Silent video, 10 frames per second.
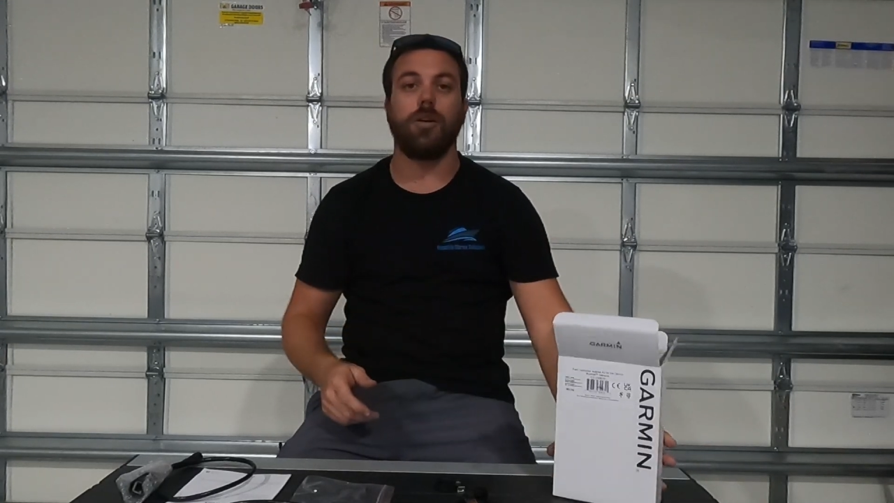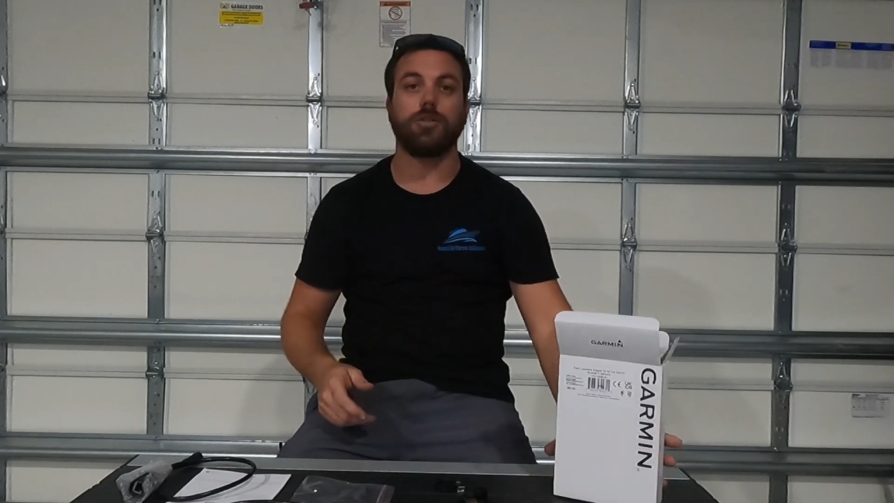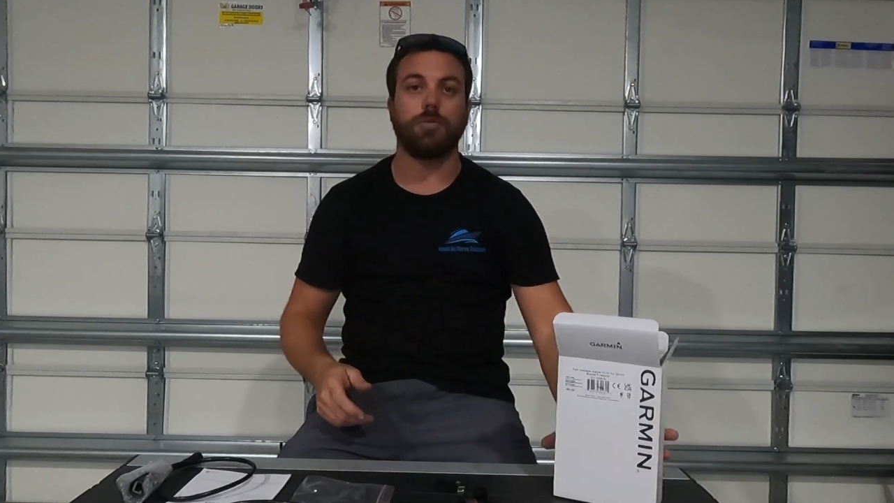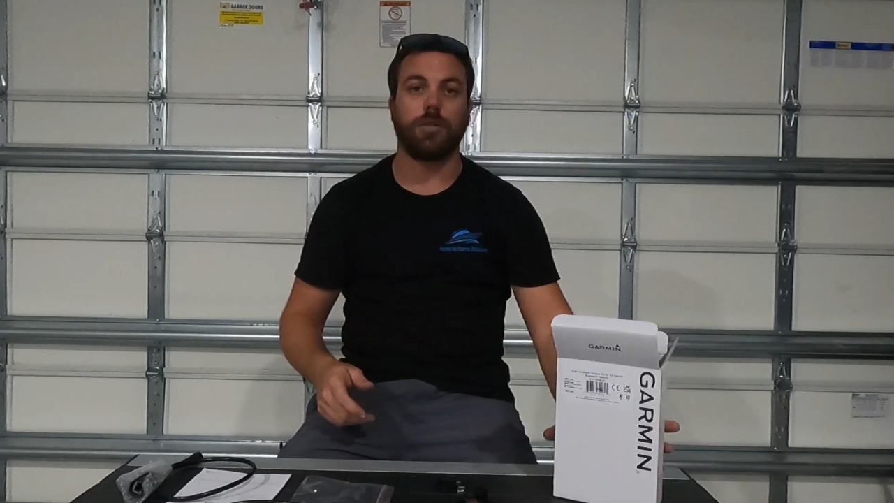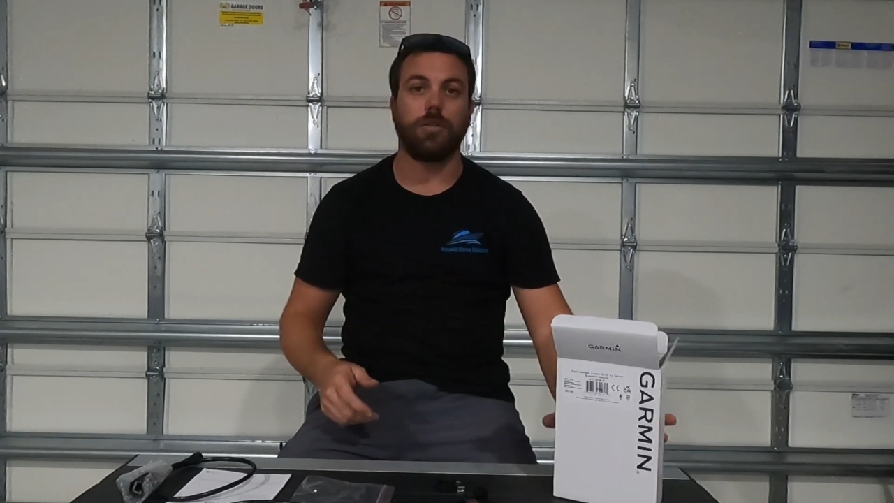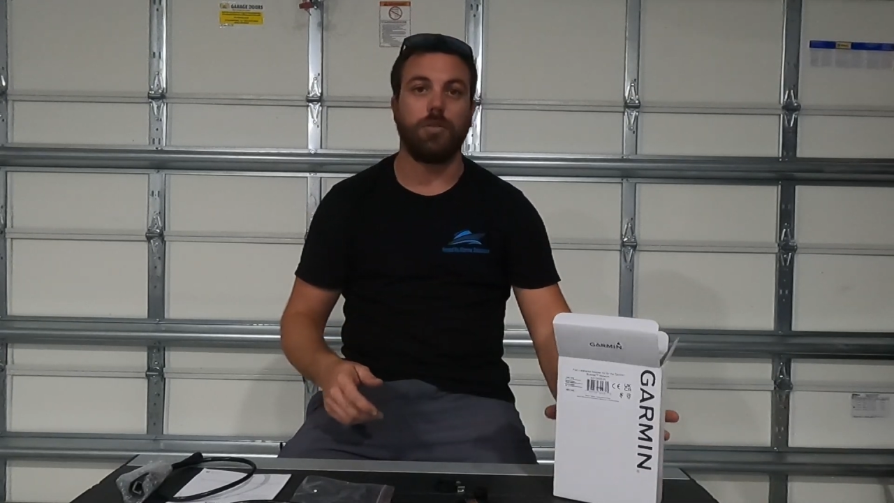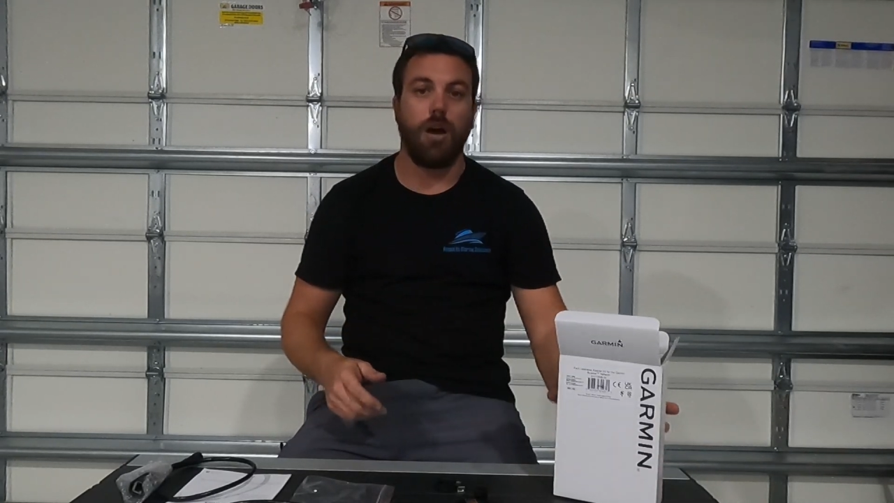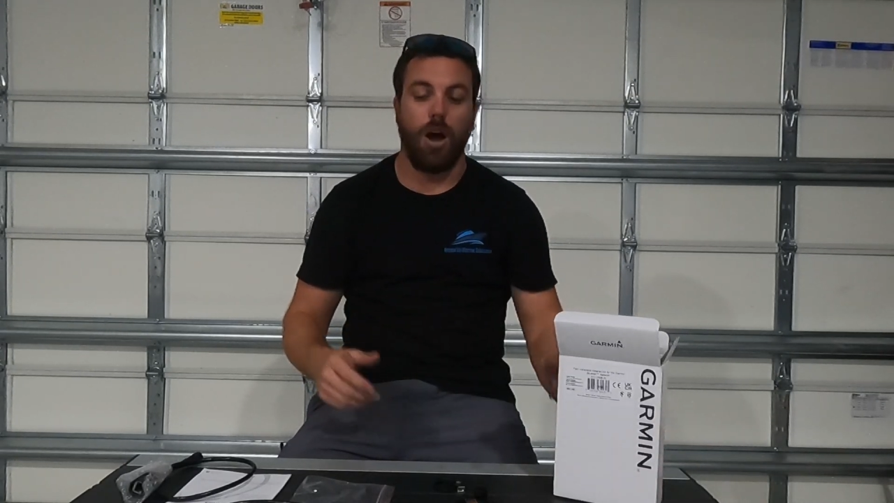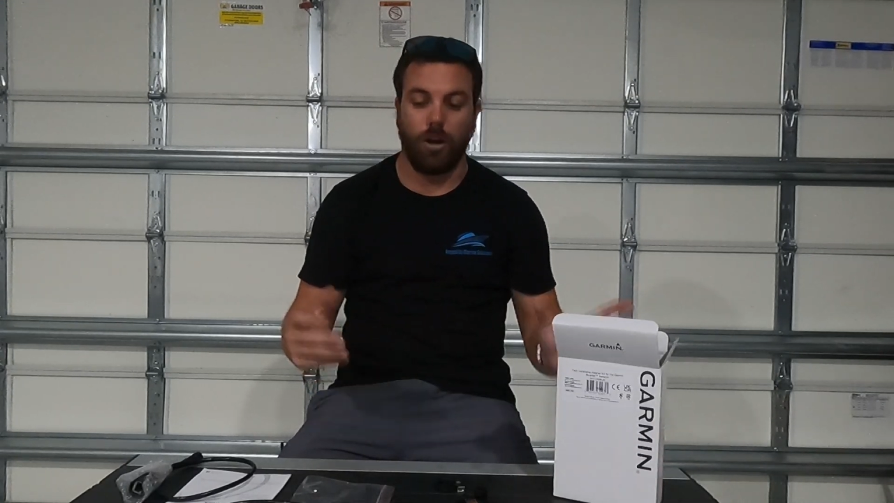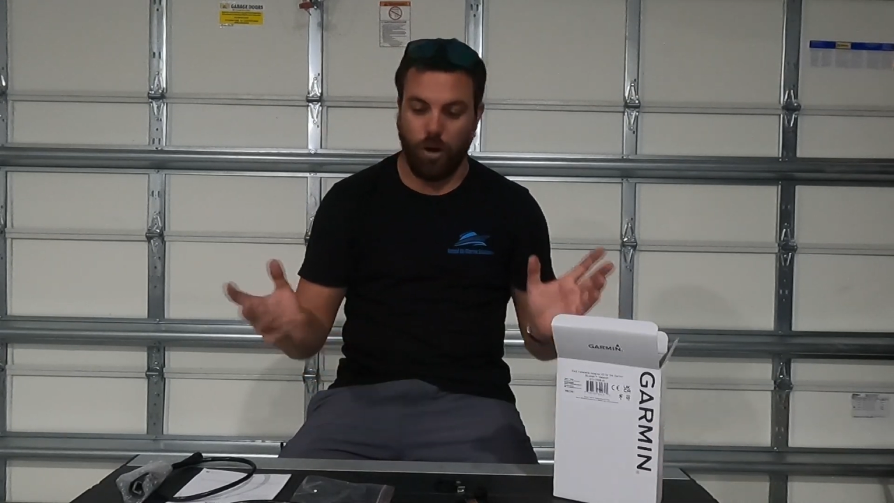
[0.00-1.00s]
else with
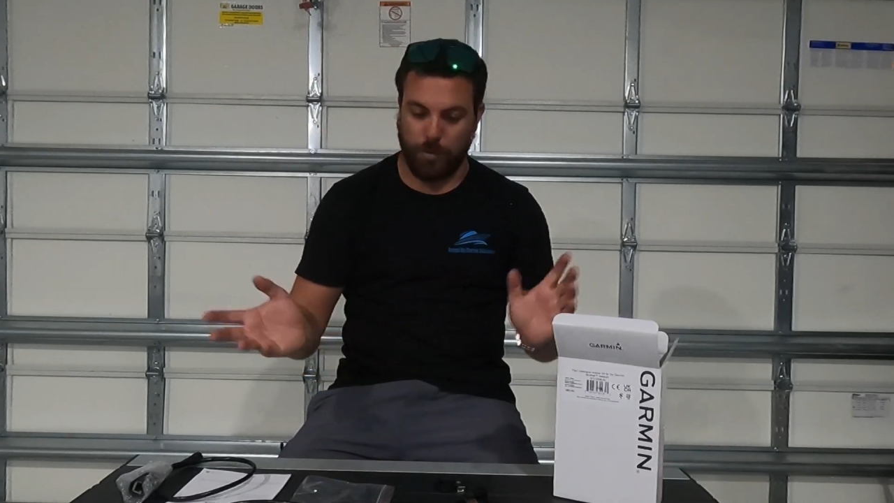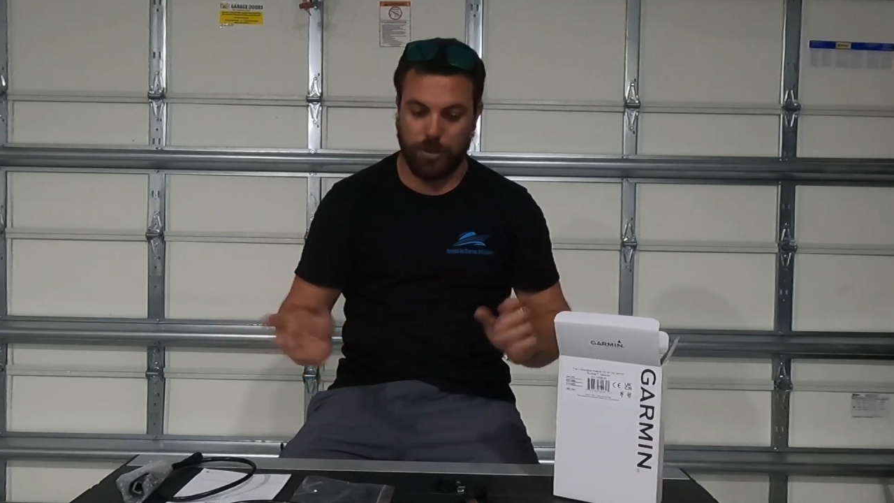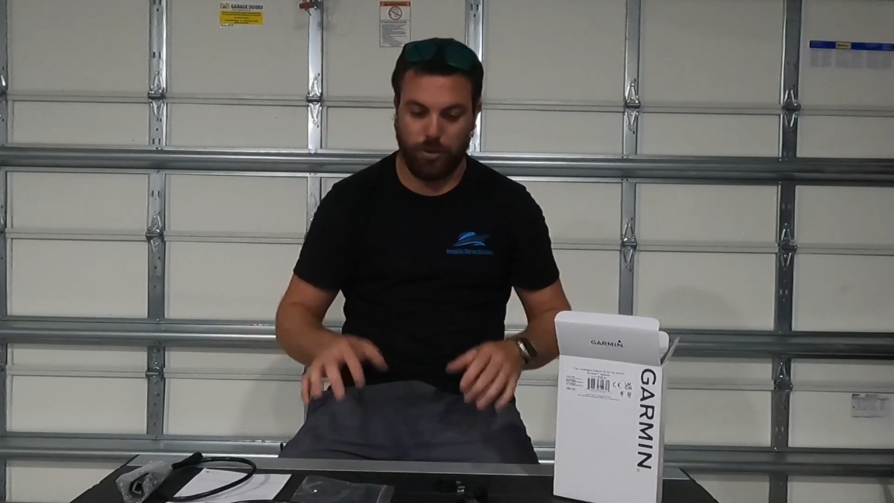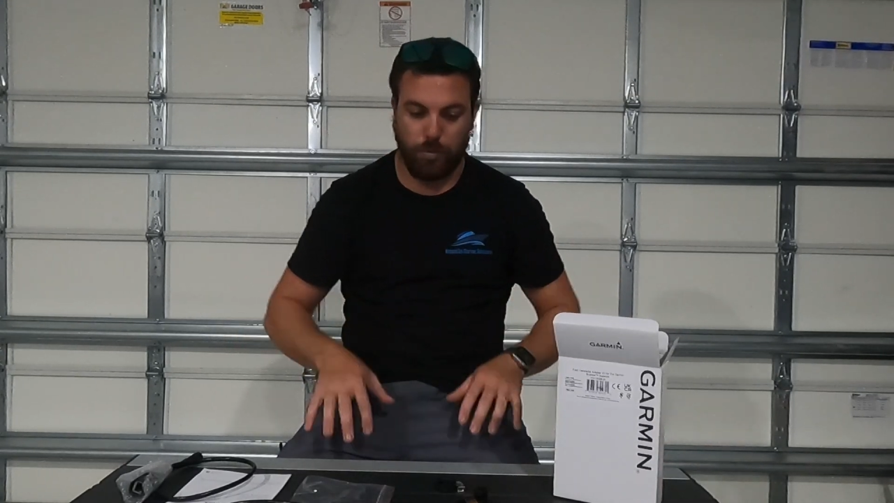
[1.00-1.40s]
Garmin's